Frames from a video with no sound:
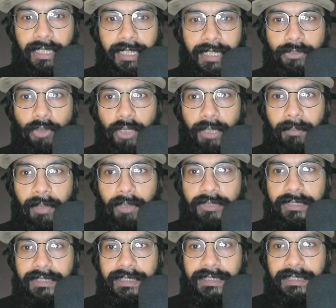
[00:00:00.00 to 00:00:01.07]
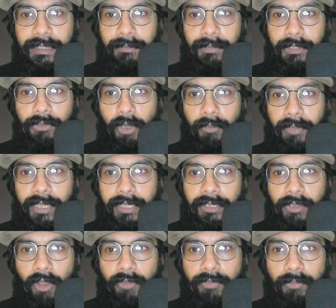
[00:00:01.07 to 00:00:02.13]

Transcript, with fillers: let's talk about the system requirement of